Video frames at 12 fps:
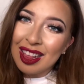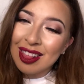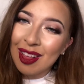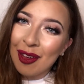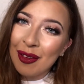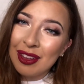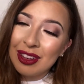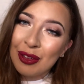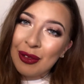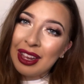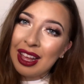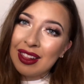So
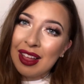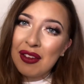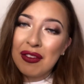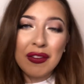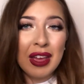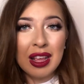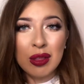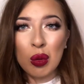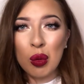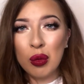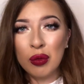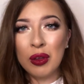until I get that fixed,
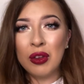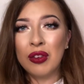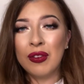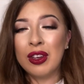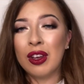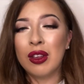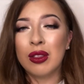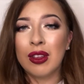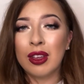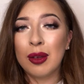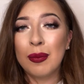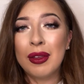all future videos
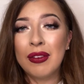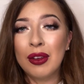are going to be